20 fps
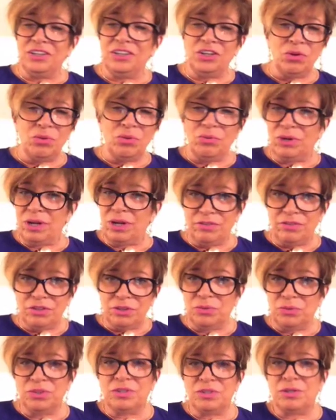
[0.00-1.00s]
you know, whatever
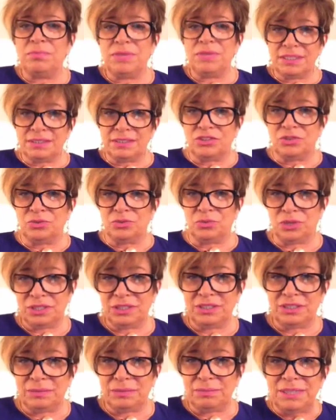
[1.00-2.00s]
you, your message
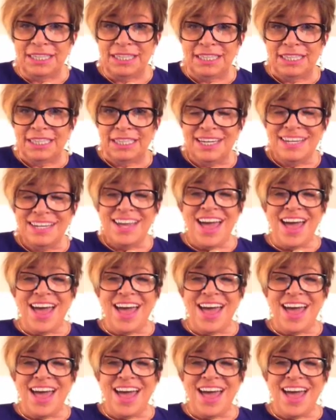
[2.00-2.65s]
wants to be